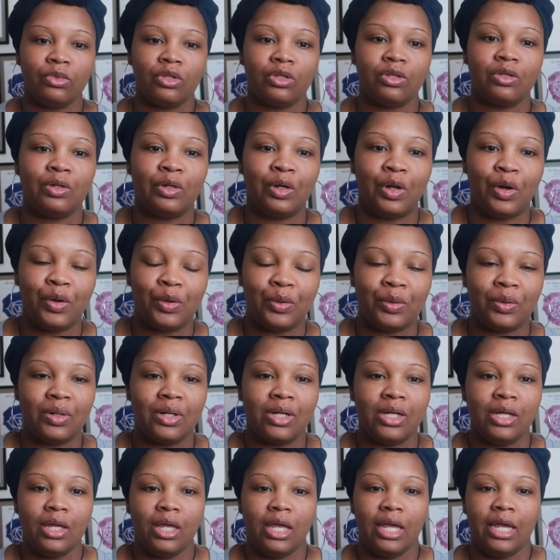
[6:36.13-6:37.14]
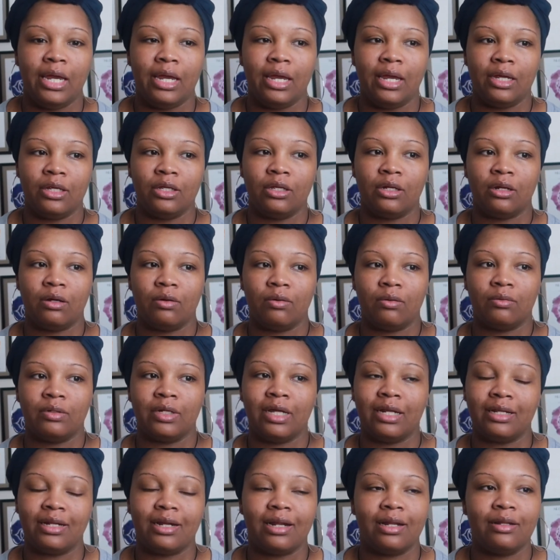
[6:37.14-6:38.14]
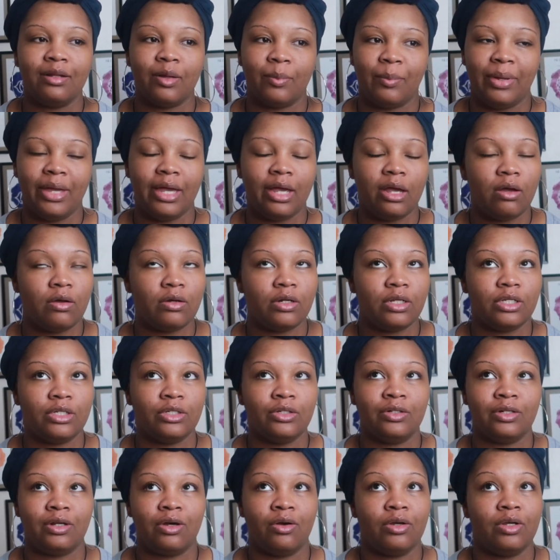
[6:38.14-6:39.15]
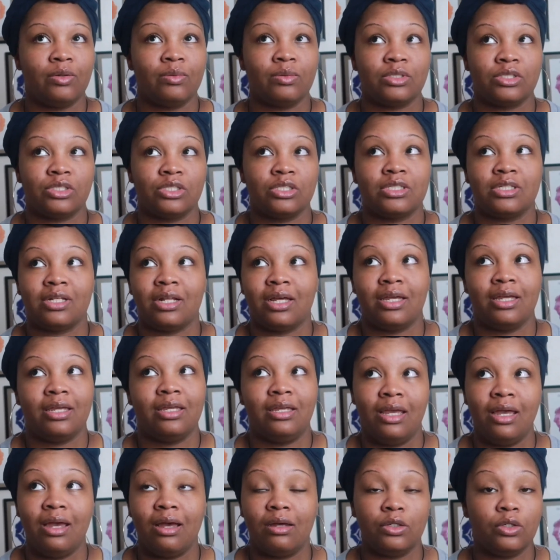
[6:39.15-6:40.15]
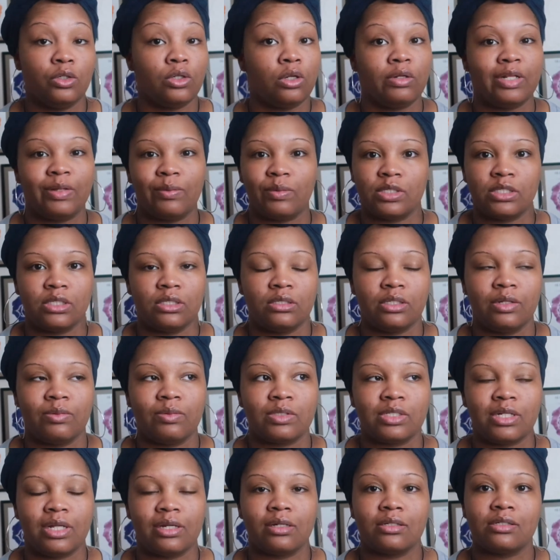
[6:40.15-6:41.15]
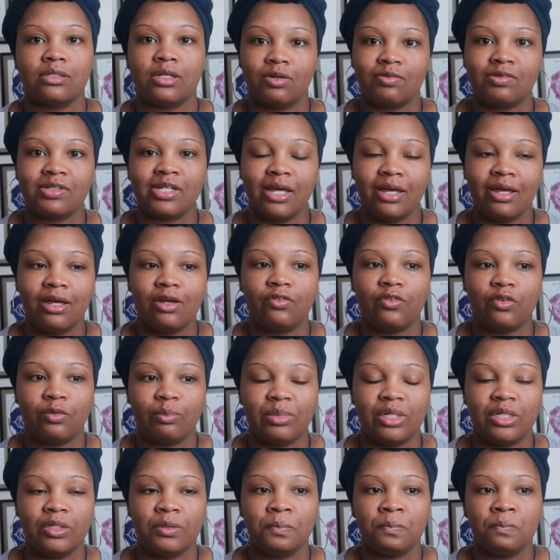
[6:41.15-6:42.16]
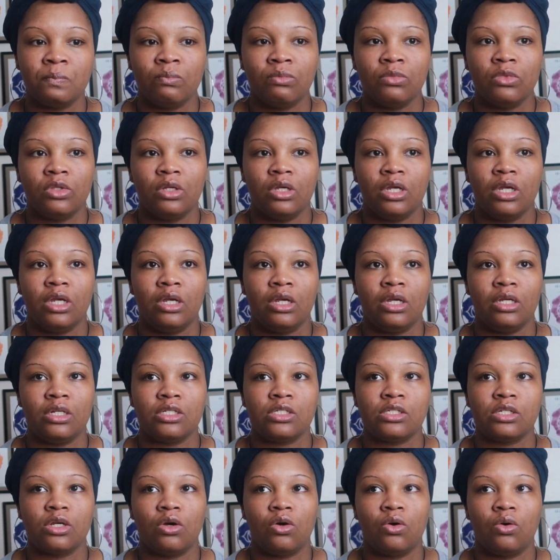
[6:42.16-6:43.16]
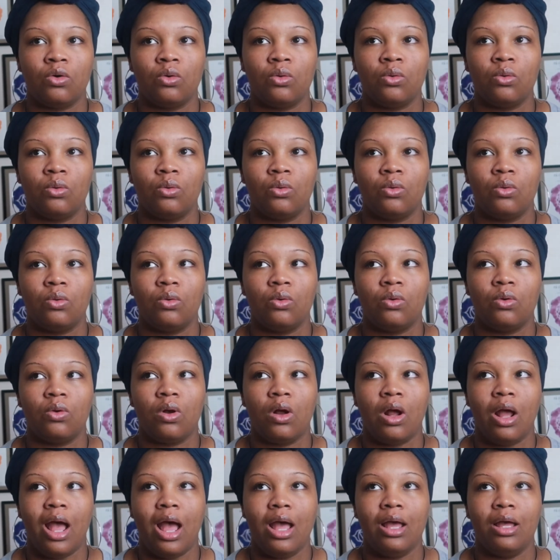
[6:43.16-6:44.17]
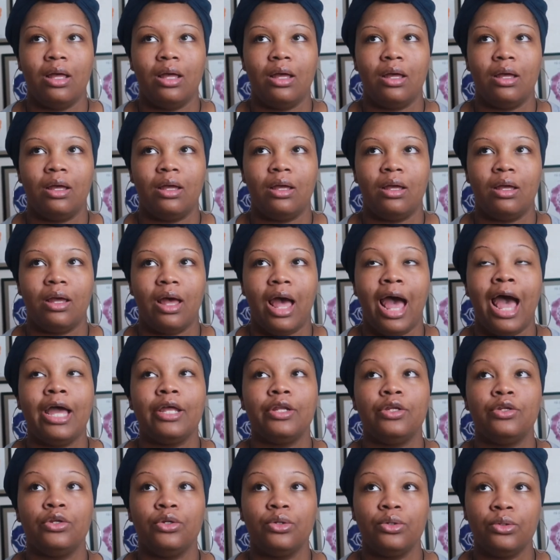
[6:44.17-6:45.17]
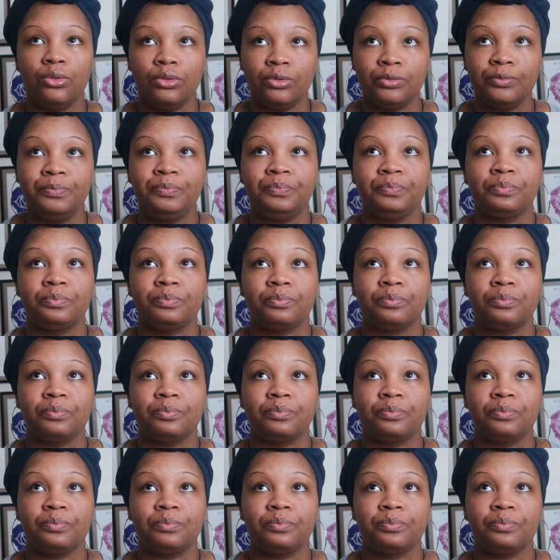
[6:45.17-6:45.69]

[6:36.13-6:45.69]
you know. And you know, now that I look back on it, you know, it was just like, yeah, you know, that was like a tough time for me. And so I knew